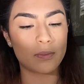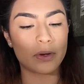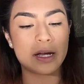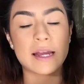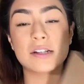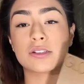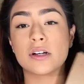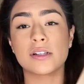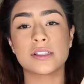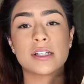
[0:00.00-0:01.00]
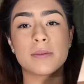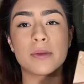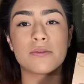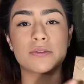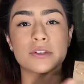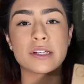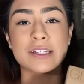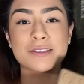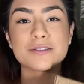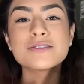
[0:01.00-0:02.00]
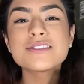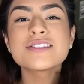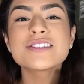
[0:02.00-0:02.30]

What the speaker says: by Anastasia Beverly Hills.